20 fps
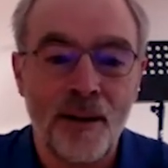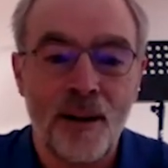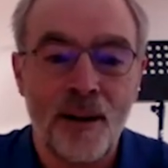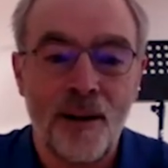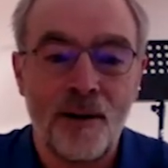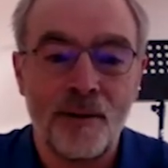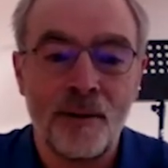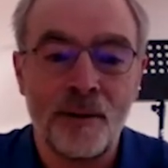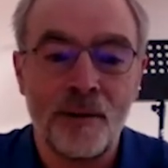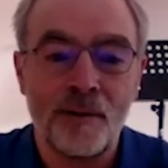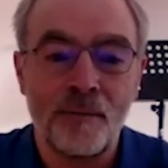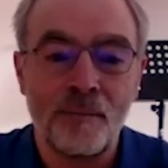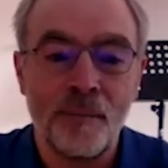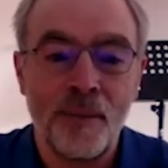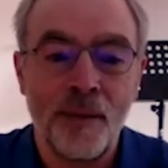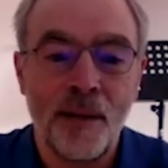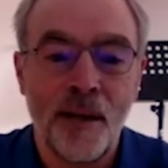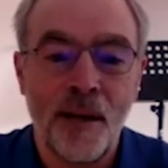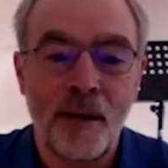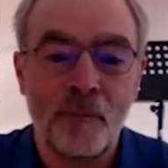now in
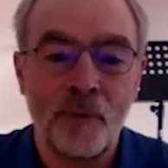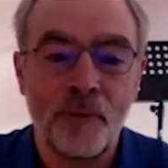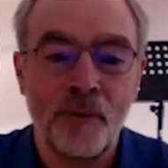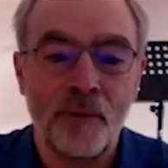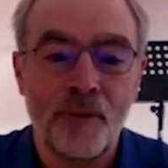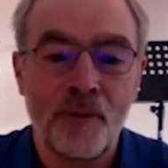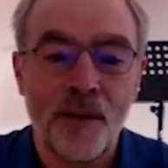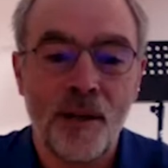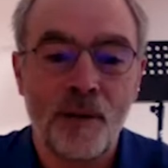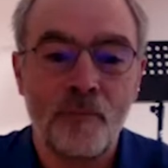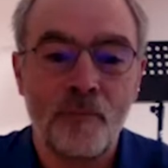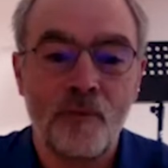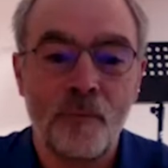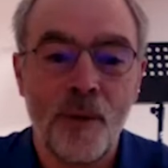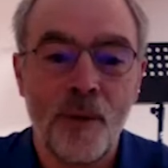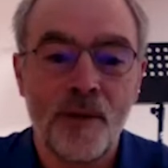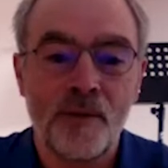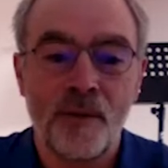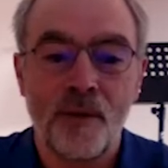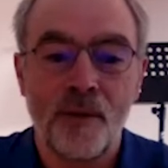being able to share
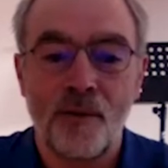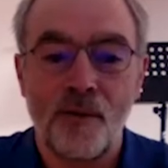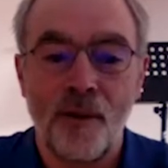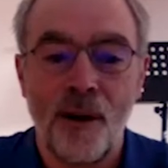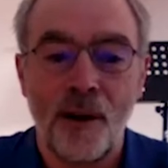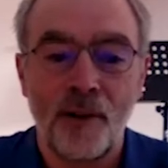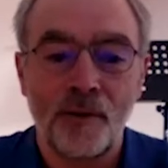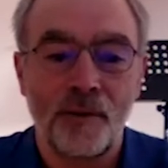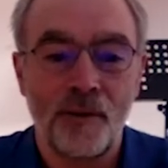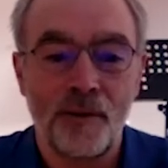information across